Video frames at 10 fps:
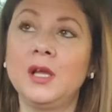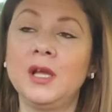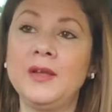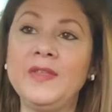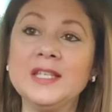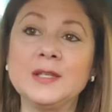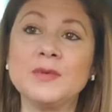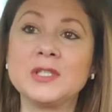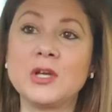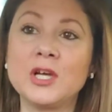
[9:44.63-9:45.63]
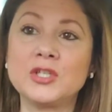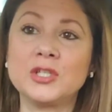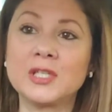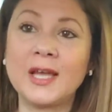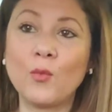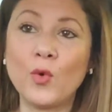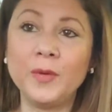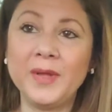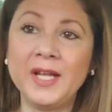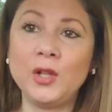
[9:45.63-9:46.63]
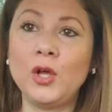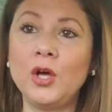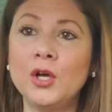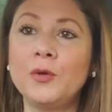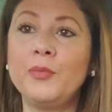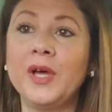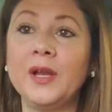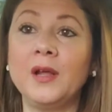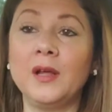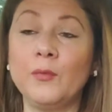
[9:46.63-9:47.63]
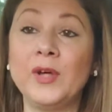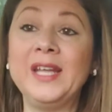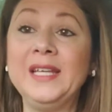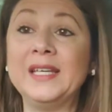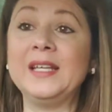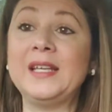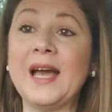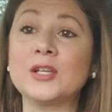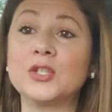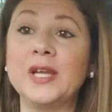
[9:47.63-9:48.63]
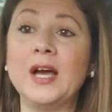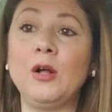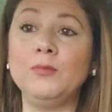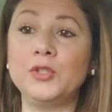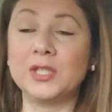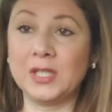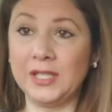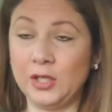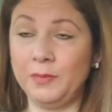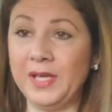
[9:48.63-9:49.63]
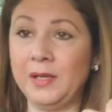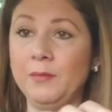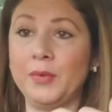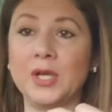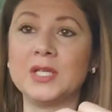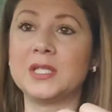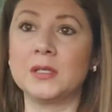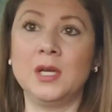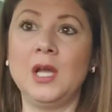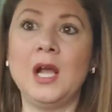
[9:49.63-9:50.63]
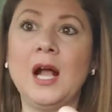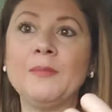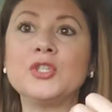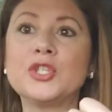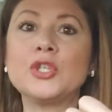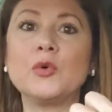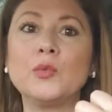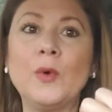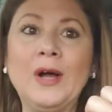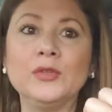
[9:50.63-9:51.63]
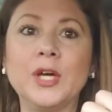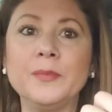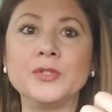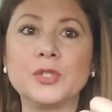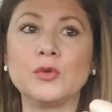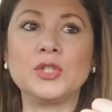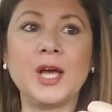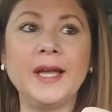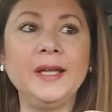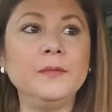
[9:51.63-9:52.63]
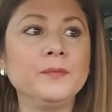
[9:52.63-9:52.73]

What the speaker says: He thinks a massage is like 1 minute long, but what he did actually helped just a little bit, because I'm just so wound up and so tight.